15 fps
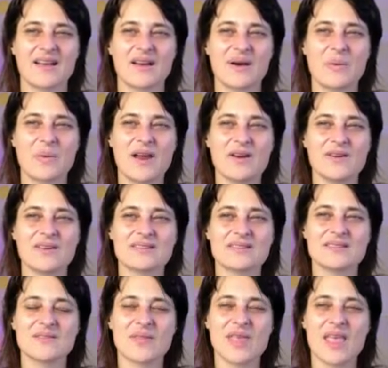
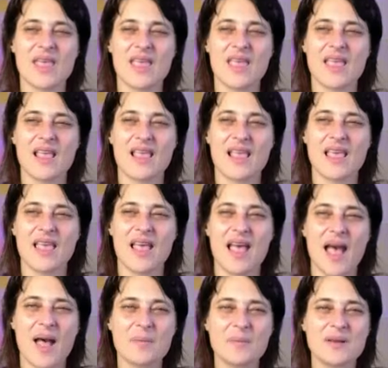Awareness of the
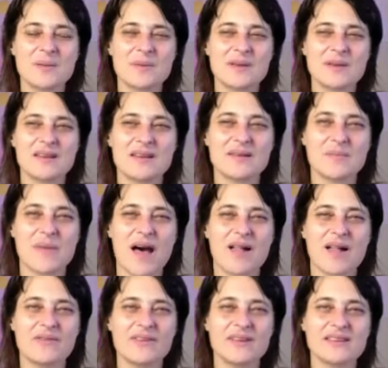abdomen and
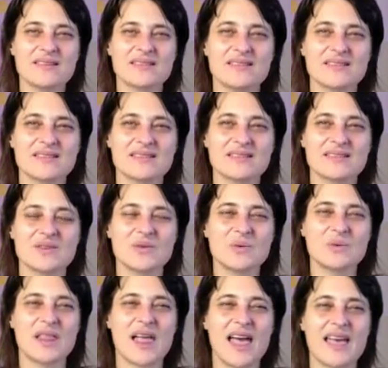pelvis, the
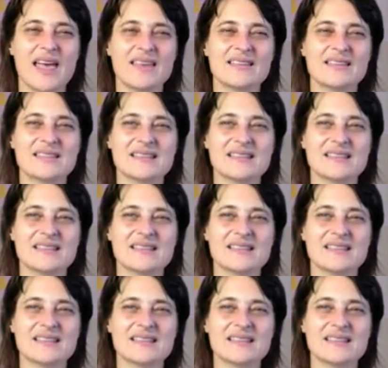two legs,